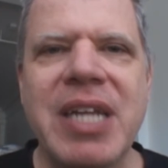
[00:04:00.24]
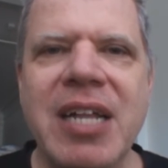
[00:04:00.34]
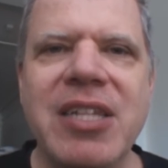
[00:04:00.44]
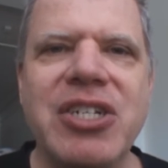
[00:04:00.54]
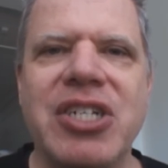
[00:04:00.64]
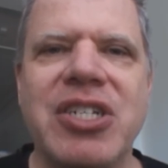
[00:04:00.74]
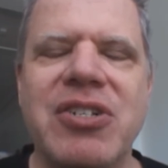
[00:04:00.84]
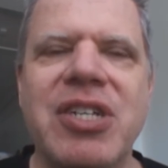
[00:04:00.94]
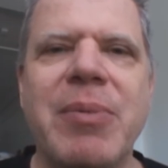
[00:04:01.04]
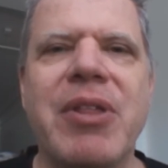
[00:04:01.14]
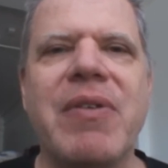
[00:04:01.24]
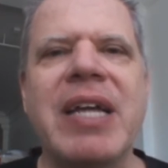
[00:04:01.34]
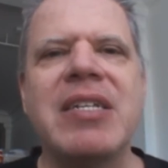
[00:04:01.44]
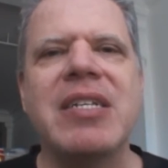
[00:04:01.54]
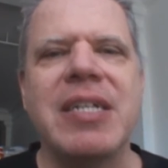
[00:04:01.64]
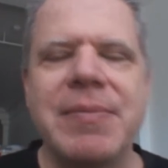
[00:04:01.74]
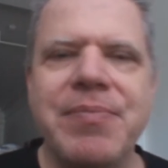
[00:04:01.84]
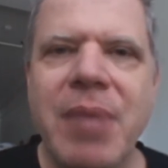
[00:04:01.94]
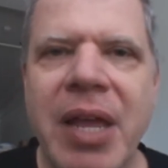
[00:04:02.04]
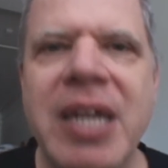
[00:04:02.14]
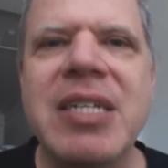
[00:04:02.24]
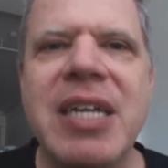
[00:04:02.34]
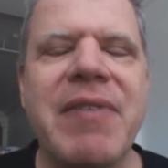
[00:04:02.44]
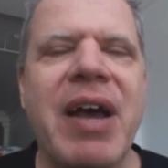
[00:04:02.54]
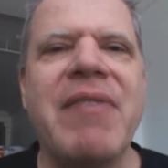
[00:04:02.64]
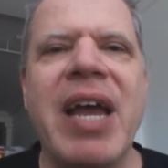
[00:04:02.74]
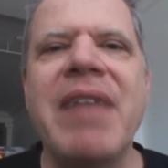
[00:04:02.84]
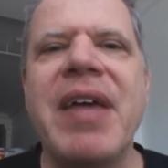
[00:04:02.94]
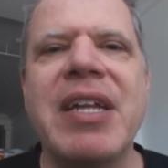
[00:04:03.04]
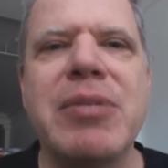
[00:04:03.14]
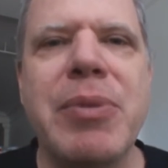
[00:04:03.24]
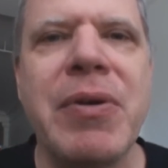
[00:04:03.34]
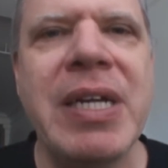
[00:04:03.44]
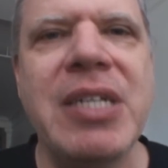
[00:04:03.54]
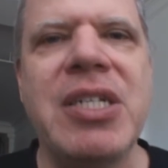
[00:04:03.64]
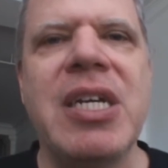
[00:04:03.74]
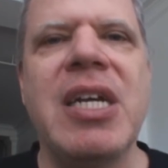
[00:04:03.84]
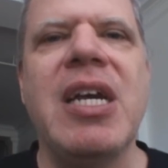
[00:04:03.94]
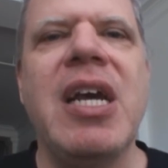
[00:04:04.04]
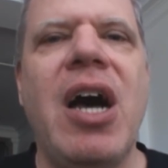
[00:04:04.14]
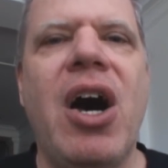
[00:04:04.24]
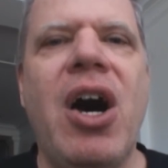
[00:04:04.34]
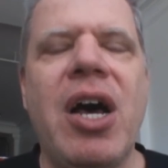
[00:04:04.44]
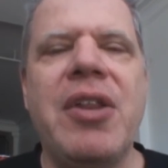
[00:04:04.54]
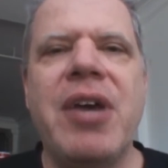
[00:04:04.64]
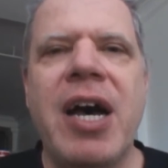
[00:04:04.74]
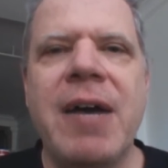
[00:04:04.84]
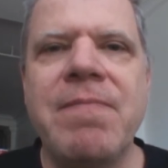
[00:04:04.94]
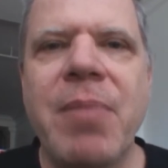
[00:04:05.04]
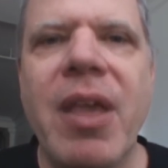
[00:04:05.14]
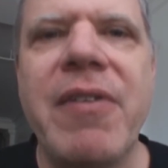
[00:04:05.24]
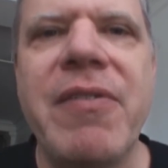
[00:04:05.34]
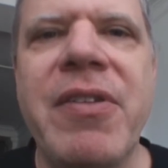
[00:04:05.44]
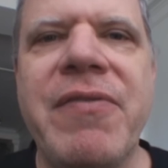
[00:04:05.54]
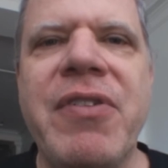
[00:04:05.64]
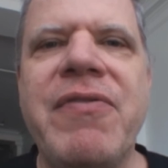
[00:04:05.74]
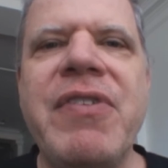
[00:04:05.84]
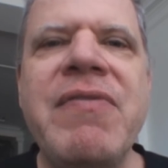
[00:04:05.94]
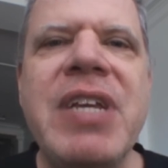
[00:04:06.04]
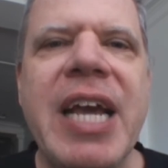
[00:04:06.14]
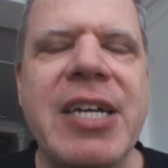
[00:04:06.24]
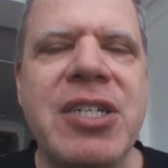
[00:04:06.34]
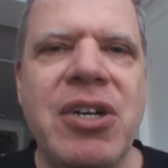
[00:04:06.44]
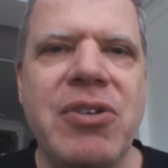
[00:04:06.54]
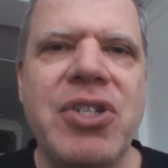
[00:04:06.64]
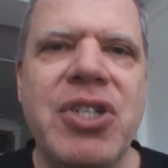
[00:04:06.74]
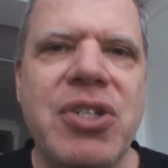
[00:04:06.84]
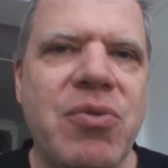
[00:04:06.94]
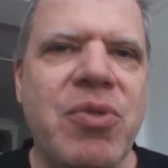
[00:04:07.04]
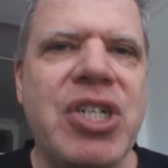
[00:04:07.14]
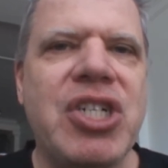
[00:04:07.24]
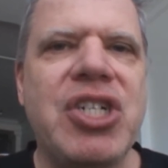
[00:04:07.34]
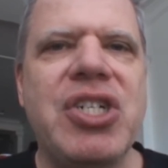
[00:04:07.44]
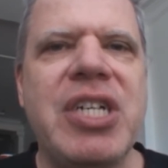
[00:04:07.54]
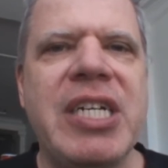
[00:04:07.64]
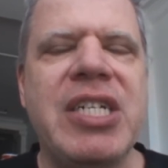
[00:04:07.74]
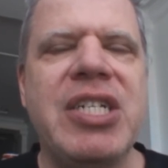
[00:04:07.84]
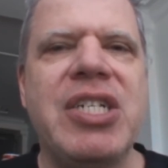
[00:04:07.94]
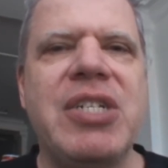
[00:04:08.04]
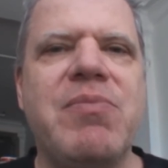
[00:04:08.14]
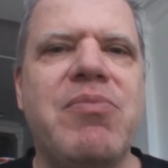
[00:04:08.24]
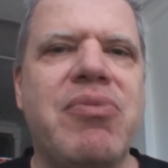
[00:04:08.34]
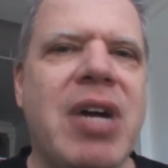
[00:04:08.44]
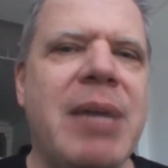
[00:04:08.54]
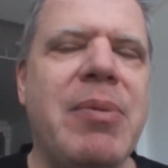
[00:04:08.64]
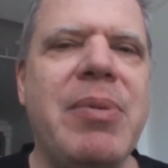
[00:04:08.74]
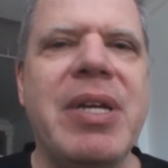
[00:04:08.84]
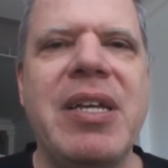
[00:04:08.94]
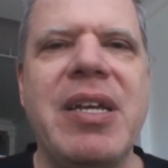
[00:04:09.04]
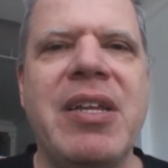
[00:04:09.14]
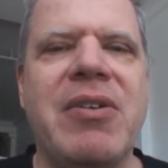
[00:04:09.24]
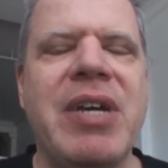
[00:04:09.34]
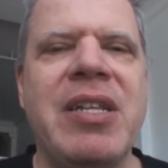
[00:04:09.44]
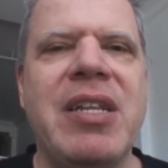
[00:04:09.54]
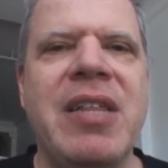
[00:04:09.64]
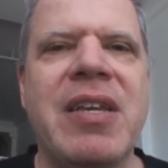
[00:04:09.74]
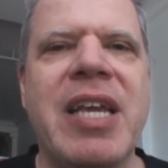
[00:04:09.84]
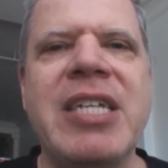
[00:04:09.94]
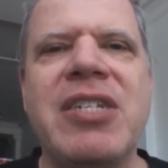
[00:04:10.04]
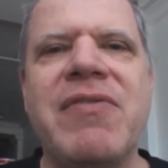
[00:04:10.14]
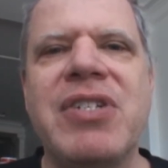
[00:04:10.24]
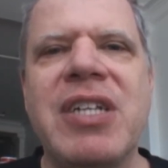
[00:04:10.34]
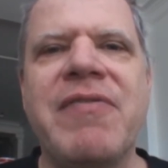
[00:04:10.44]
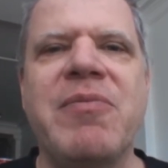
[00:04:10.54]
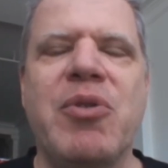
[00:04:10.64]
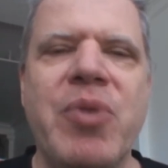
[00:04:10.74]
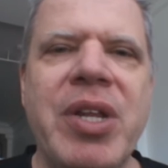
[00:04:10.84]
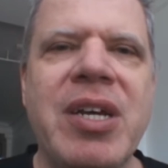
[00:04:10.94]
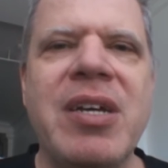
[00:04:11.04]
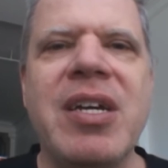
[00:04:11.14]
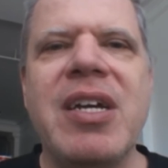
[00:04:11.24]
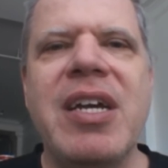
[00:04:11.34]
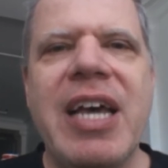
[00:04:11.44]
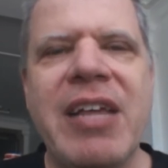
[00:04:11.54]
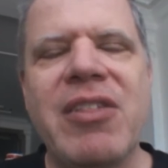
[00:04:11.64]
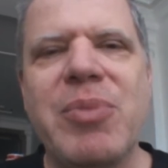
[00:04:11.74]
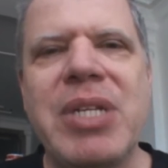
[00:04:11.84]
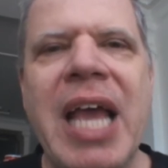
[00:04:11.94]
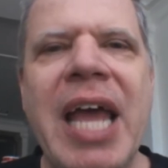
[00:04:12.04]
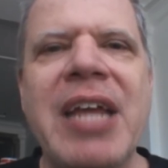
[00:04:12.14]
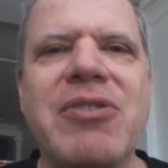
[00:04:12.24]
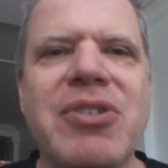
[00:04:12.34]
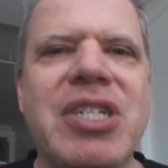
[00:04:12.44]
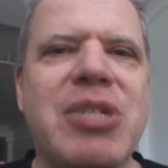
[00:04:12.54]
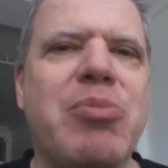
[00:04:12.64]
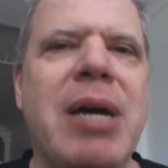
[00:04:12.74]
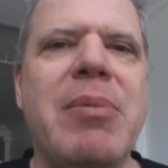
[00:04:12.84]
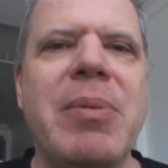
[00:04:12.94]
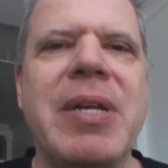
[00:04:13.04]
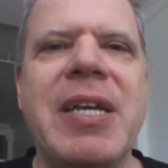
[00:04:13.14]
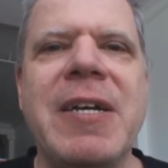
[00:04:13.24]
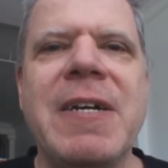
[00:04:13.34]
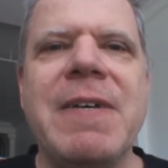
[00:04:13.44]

intelligence and some other entity. Yes, I've had that experience. On the 50x dose, which is probably, you know, in the case of the stuff from Arena Ethnobotanicals, is probably